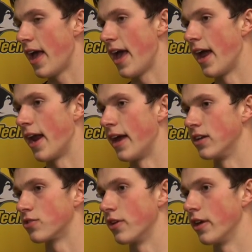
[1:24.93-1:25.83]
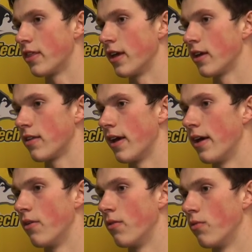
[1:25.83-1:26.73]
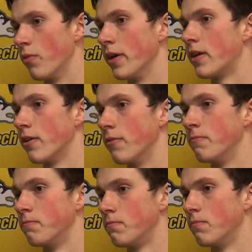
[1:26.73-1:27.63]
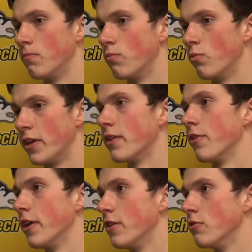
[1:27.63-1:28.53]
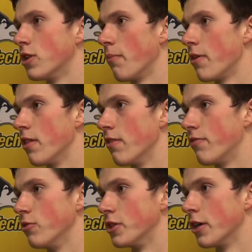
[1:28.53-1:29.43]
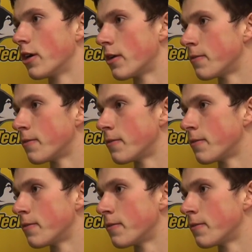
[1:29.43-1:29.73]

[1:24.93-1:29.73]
and I just really think that we can really do something in the future.